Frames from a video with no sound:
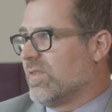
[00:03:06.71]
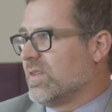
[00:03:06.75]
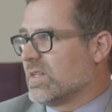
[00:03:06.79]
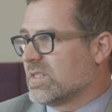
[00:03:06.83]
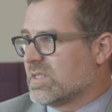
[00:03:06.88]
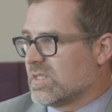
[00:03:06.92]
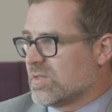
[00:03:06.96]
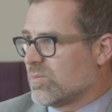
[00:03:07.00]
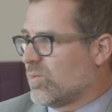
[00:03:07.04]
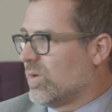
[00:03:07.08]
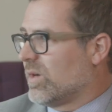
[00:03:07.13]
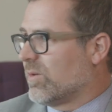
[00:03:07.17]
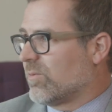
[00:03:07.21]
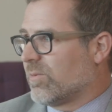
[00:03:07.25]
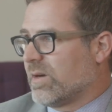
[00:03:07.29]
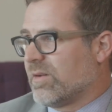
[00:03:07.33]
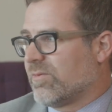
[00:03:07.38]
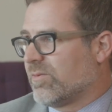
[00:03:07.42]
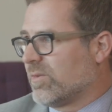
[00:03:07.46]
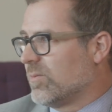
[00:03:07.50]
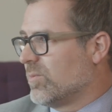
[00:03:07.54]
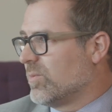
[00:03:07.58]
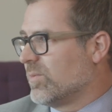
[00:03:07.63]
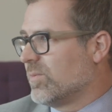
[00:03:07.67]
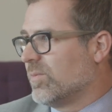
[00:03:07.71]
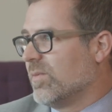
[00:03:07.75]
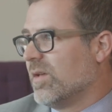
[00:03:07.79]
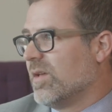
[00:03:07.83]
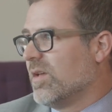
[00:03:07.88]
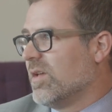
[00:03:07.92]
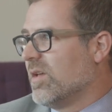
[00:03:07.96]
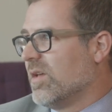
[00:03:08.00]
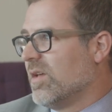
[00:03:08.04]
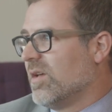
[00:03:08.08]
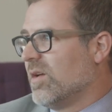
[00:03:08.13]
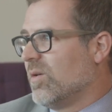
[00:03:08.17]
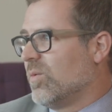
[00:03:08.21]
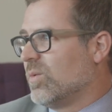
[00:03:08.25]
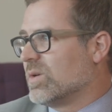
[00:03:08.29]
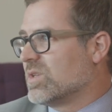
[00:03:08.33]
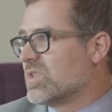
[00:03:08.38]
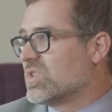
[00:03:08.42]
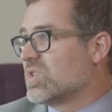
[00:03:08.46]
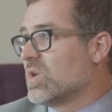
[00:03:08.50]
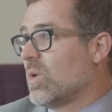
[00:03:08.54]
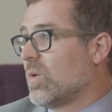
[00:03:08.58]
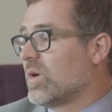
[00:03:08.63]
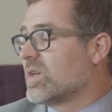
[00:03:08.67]
And this is what RIFM
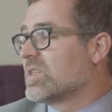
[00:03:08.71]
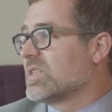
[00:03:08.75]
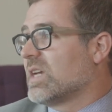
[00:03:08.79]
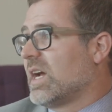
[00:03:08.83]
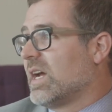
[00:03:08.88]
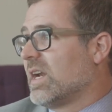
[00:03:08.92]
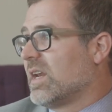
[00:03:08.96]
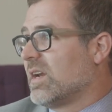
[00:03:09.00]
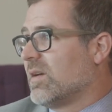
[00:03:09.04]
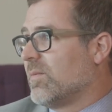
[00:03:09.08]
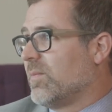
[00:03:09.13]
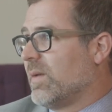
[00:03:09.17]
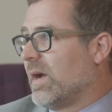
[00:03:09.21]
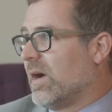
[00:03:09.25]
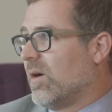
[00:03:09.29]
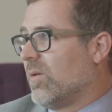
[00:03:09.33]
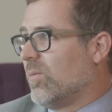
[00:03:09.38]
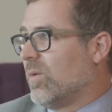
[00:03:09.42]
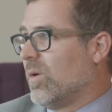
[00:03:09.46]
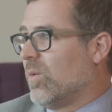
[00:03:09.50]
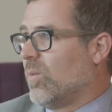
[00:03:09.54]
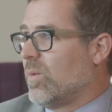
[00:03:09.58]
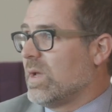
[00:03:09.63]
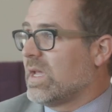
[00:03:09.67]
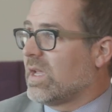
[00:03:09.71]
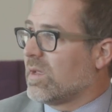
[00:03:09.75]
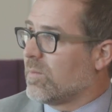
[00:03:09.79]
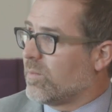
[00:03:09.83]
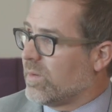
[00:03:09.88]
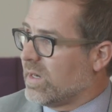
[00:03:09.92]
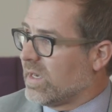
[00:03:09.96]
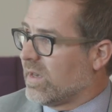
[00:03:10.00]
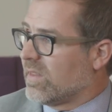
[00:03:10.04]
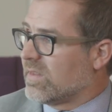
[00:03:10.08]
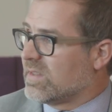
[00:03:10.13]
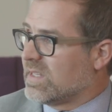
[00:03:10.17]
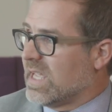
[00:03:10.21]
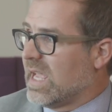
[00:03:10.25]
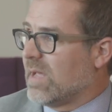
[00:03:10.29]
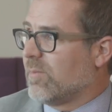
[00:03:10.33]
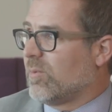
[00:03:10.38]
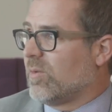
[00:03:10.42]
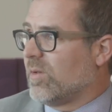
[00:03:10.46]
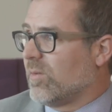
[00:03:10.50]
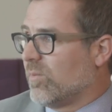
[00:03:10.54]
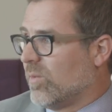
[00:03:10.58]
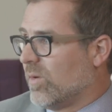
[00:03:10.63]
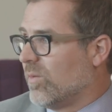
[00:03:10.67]
was so excited about what we could bring to the
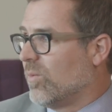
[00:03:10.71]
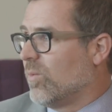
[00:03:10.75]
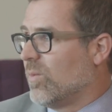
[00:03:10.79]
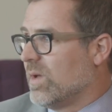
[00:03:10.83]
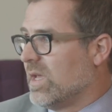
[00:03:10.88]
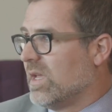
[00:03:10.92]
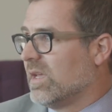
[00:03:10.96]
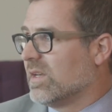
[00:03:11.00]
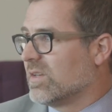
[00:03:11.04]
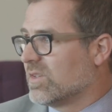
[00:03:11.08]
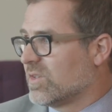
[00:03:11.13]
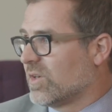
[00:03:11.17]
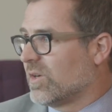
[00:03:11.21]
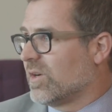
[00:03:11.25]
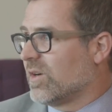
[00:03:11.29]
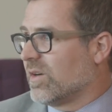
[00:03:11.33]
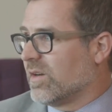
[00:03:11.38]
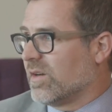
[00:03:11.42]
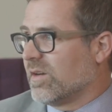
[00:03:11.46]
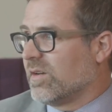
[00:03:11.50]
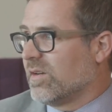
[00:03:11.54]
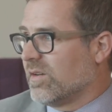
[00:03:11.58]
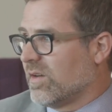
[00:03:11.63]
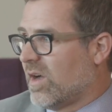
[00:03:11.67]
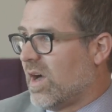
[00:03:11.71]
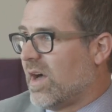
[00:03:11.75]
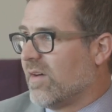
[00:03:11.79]
table and what we in turn